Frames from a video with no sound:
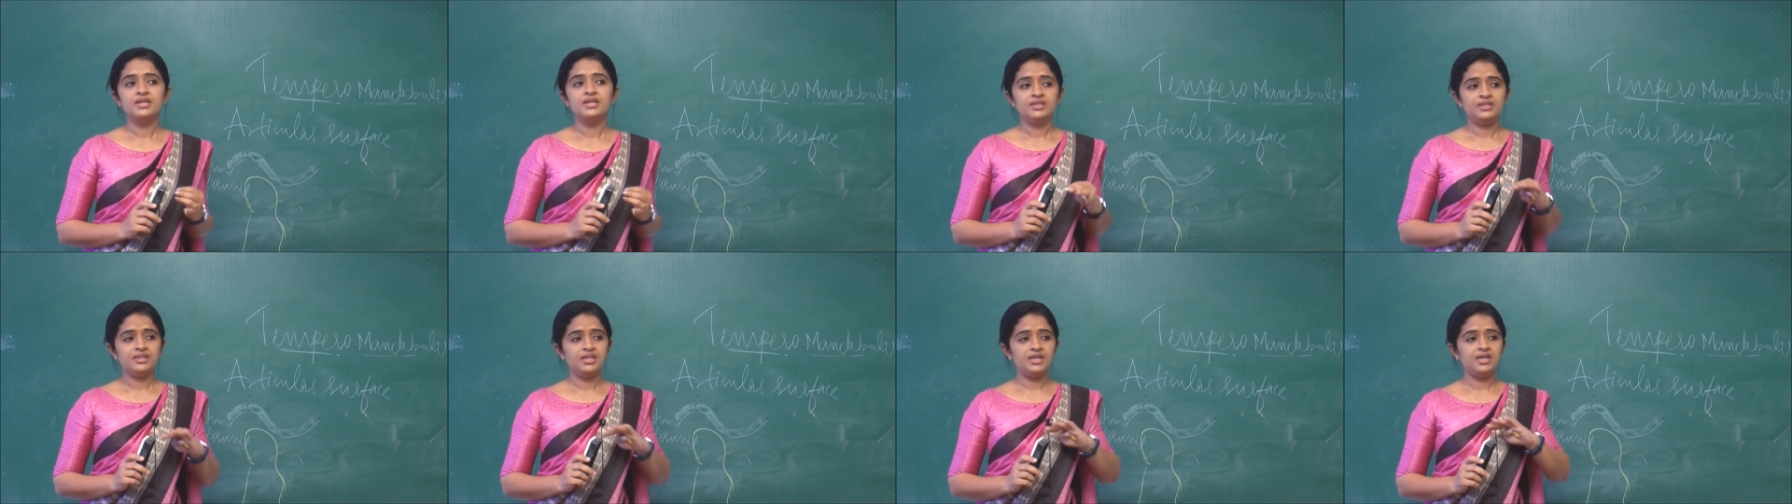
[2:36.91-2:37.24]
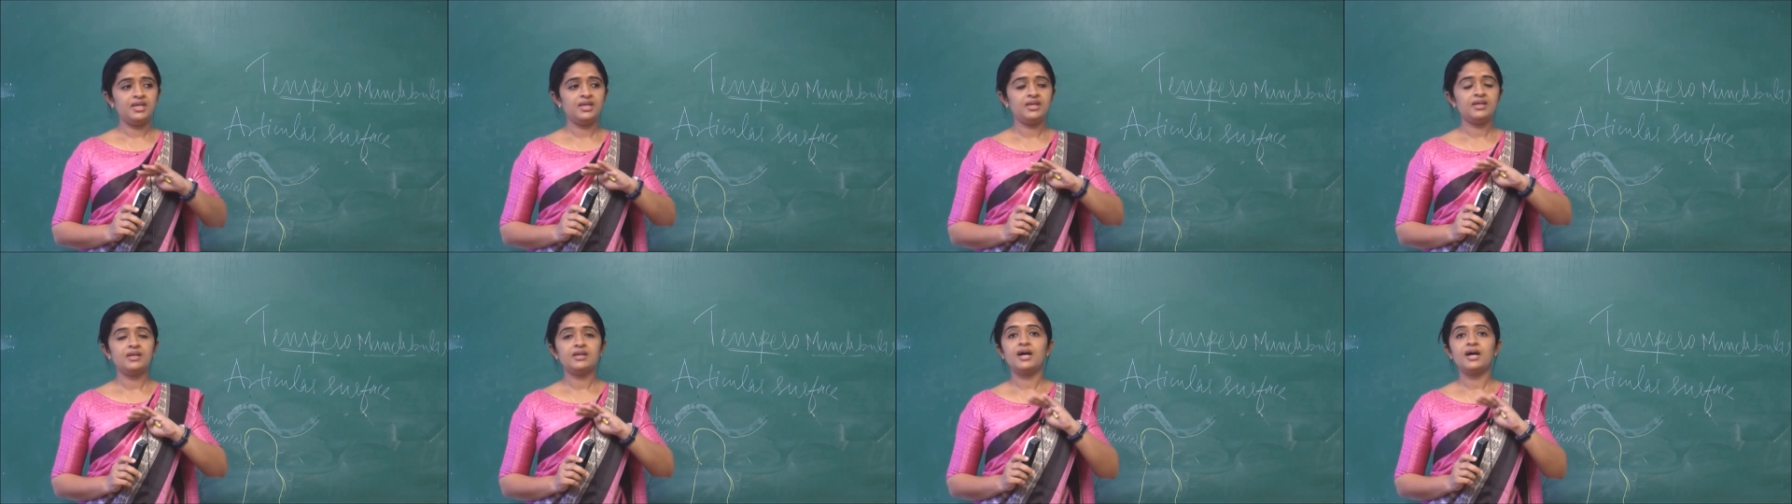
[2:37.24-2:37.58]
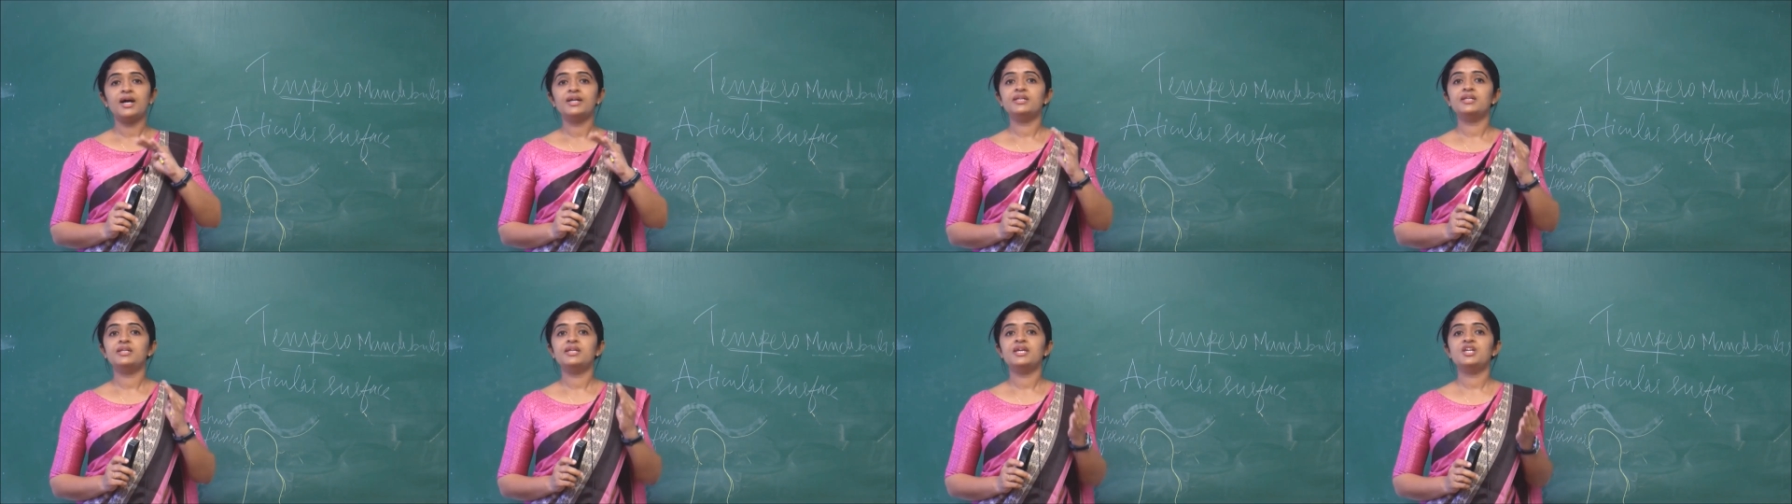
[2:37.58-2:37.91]
the
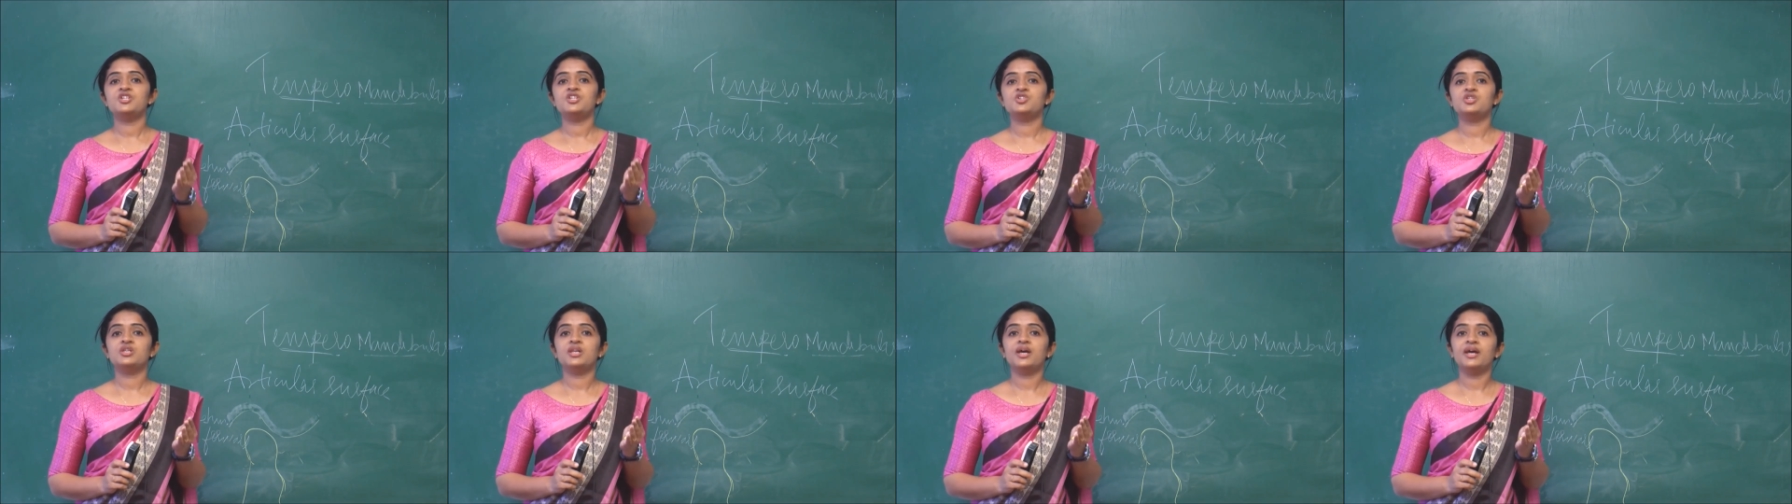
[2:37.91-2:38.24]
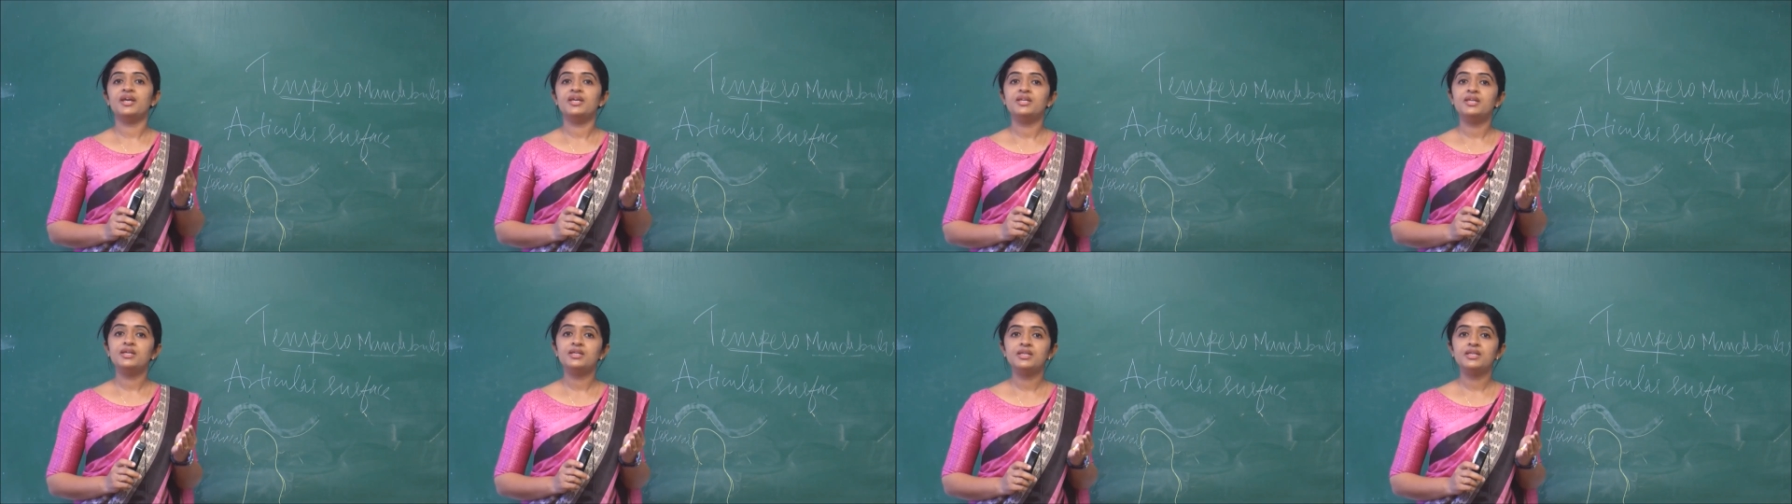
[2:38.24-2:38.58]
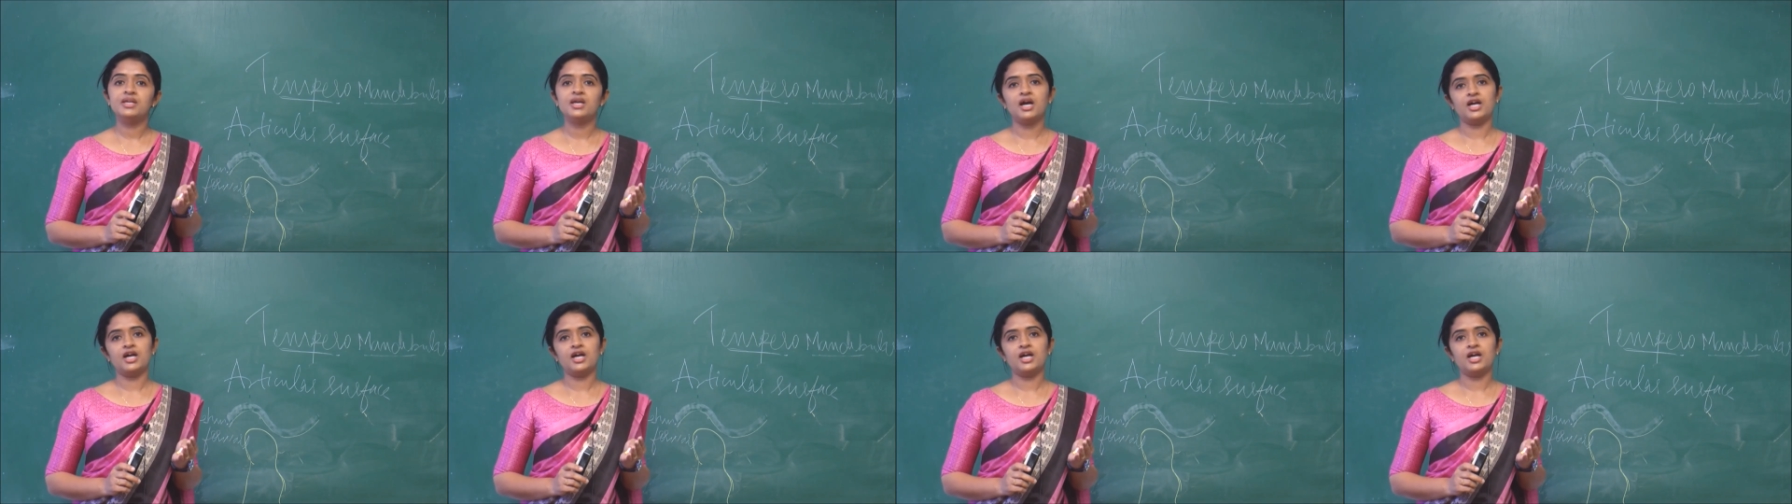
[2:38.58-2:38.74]
cartilage lining the